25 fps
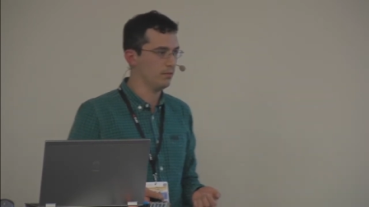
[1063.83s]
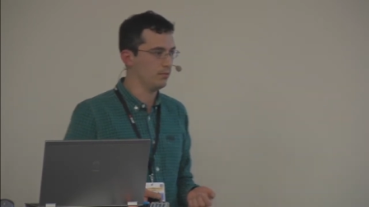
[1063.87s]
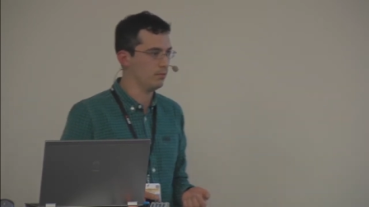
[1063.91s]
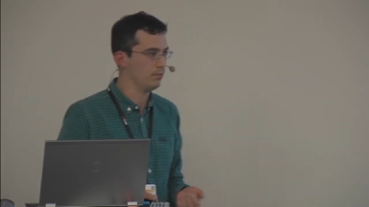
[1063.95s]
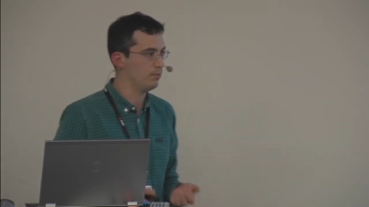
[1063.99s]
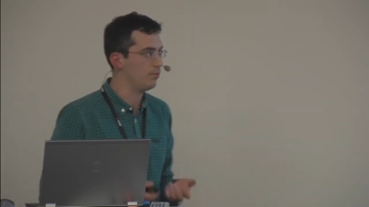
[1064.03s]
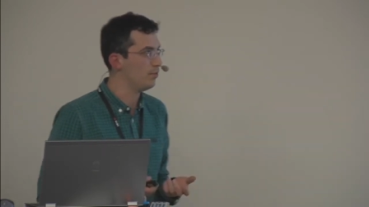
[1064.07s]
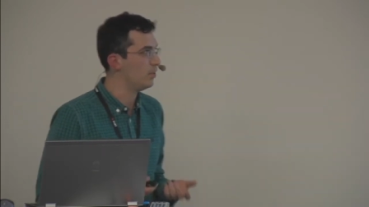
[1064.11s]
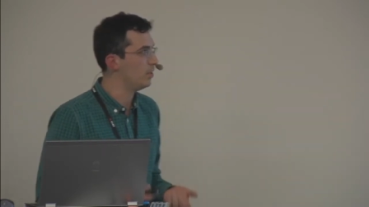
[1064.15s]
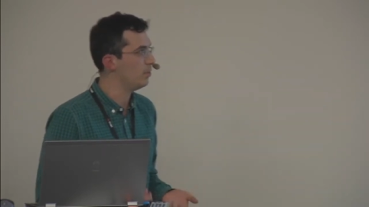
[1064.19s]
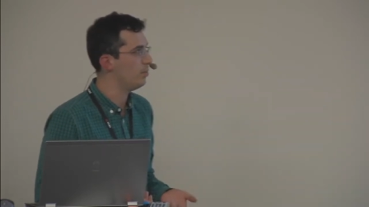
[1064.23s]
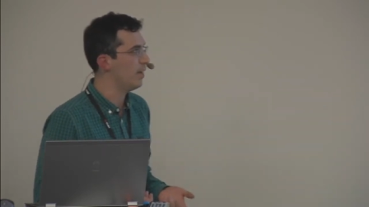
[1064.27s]

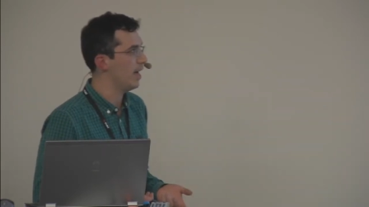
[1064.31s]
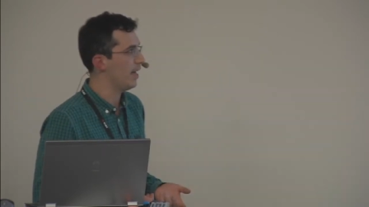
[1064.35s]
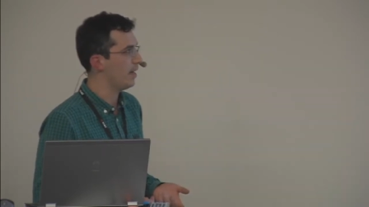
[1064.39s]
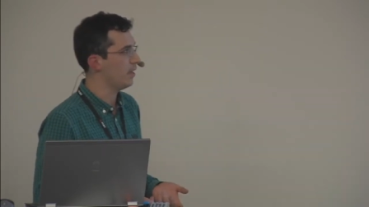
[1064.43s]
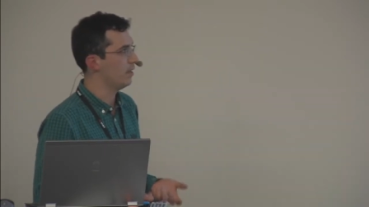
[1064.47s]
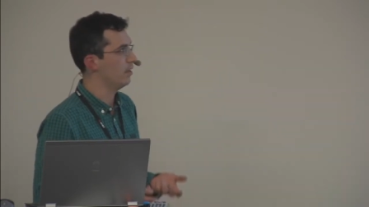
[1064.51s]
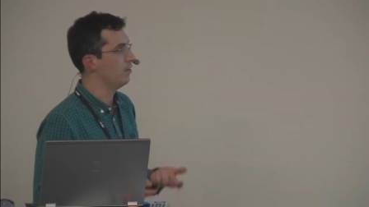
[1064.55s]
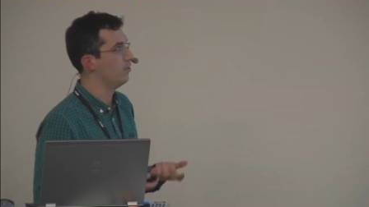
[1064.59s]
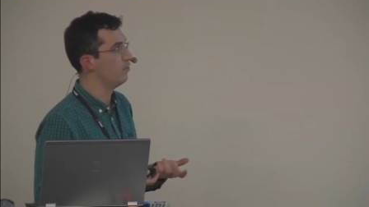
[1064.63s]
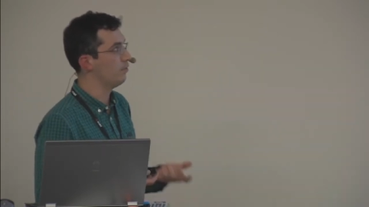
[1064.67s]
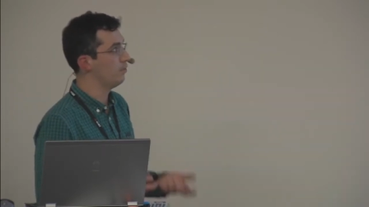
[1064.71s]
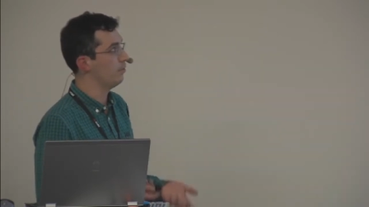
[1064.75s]
feedback
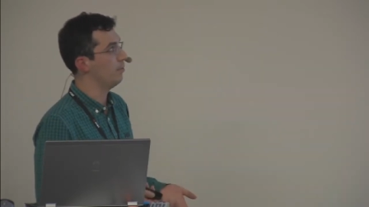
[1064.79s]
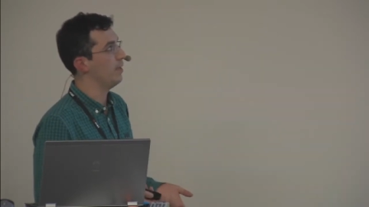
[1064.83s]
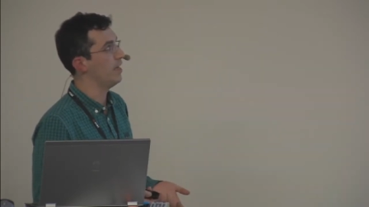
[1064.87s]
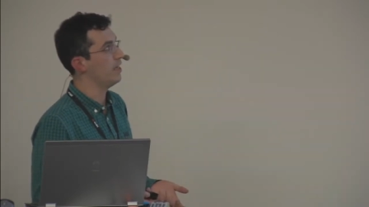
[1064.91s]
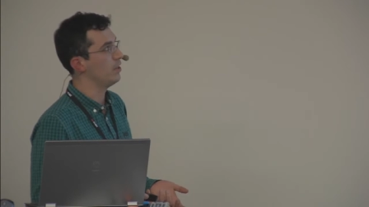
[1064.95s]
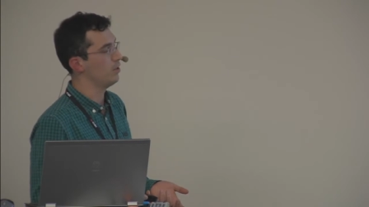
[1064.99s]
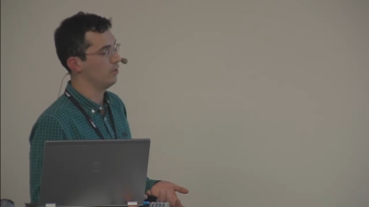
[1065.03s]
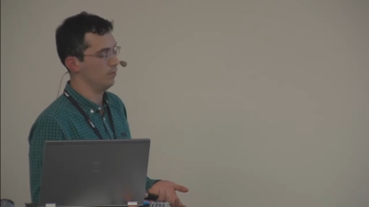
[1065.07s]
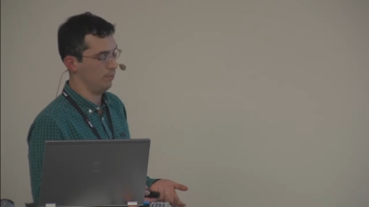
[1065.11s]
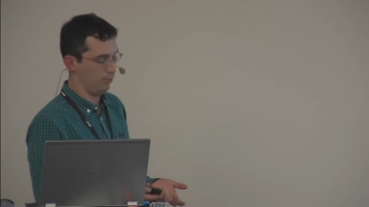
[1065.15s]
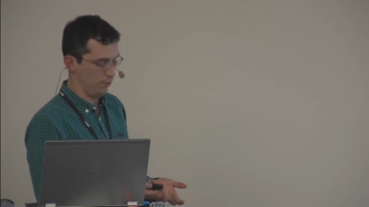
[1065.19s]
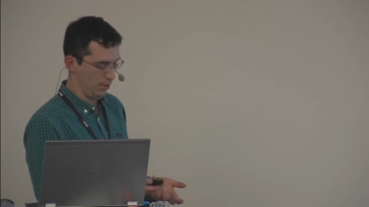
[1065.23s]
and
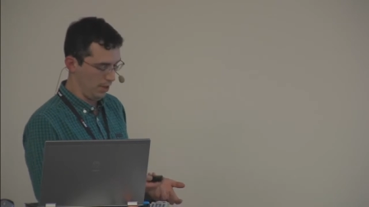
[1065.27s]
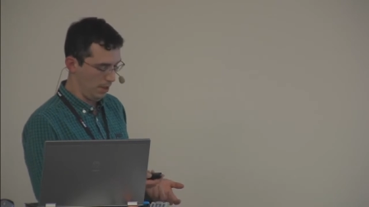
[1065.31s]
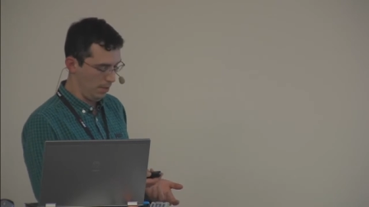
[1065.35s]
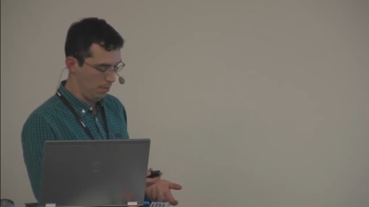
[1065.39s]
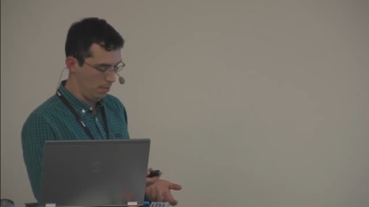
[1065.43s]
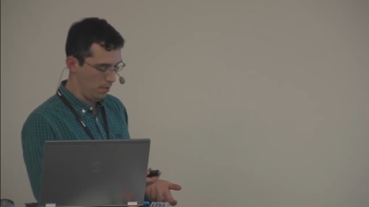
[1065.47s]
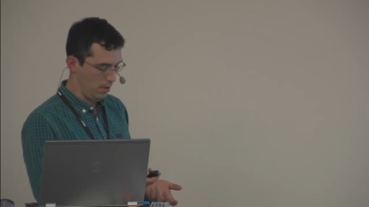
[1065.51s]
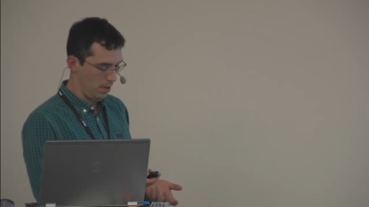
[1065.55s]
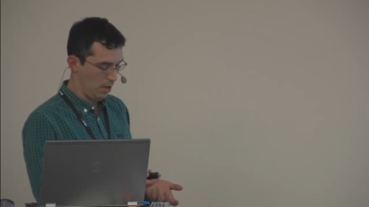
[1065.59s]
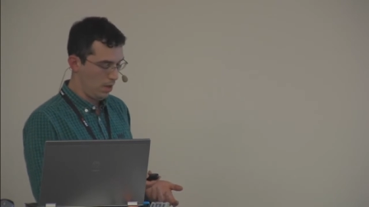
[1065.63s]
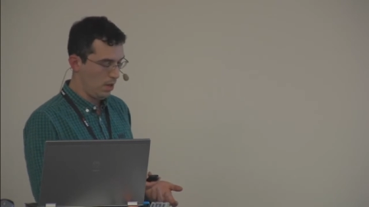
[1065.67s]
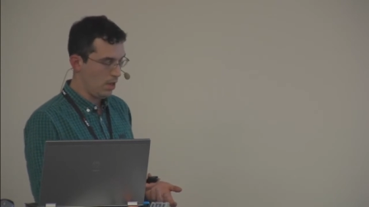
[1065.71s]
information for
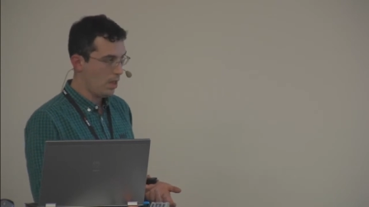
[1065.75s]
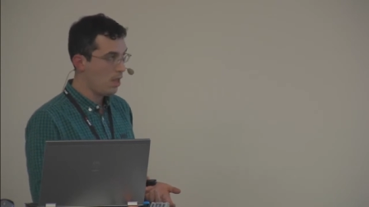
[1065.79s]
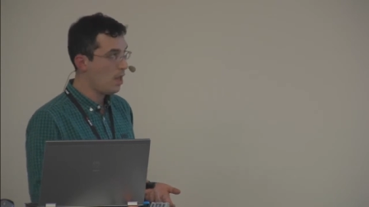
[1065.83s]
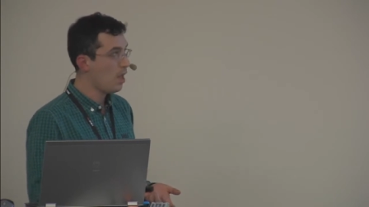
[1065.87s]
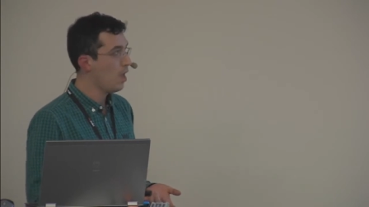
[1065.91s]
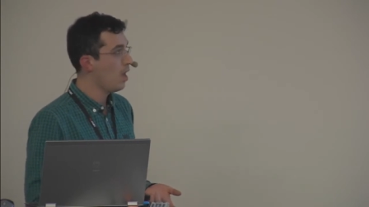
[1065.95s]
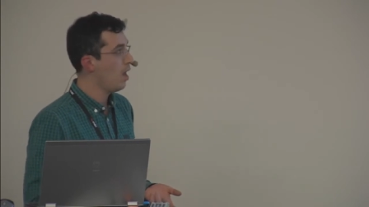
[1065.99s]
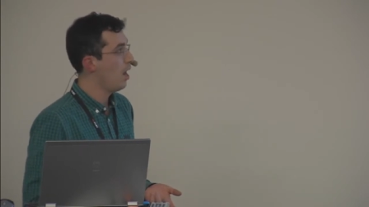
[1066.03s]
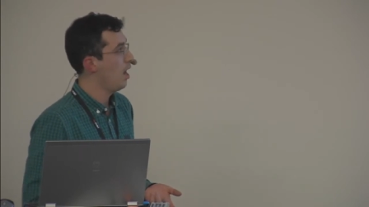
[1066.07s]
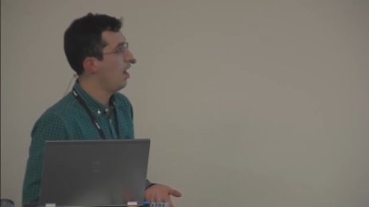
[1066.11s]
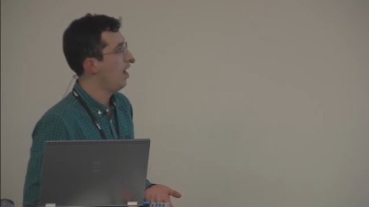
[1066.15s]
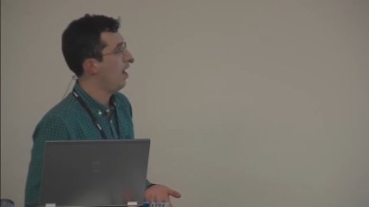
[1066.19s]
them.
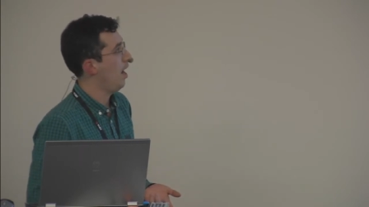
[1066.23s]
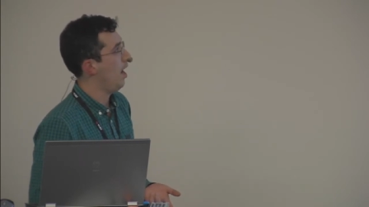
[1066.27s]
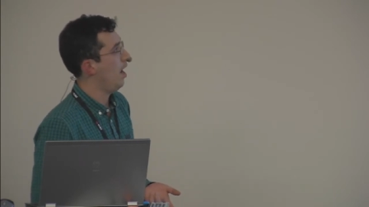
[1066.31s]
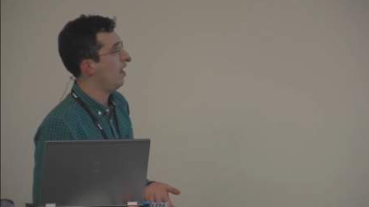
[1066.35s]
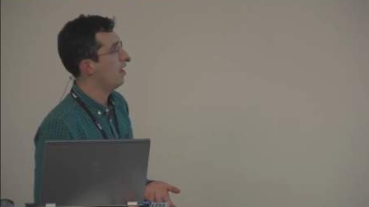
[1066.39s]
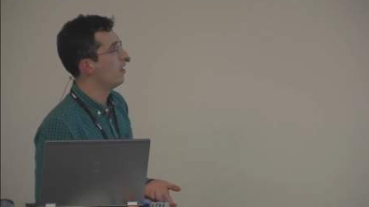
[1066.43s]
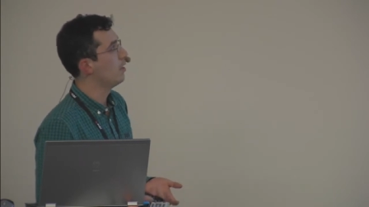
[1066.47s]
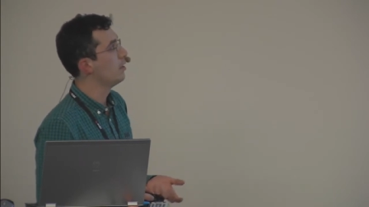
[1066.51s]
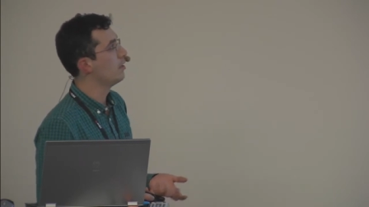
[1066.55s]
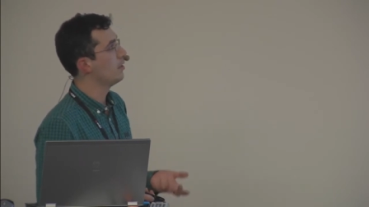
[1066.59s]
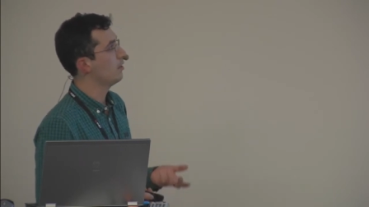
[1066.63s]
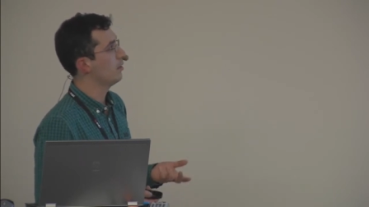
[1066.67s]

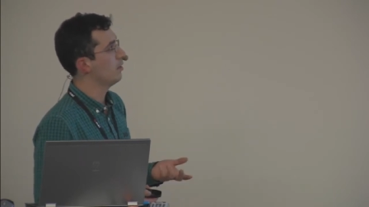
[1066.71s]
And